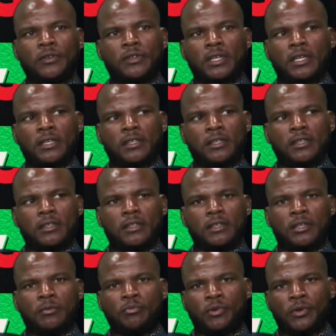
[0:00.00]
has
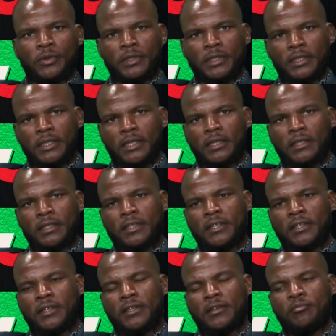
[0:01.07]
reported that
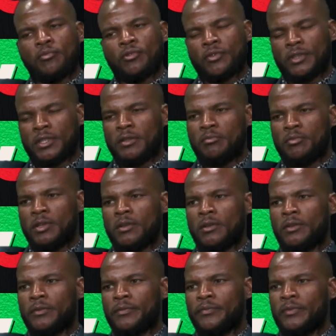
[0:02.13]
the
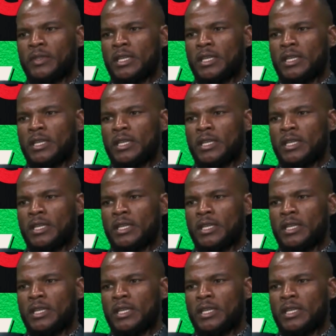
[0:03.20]
Politburo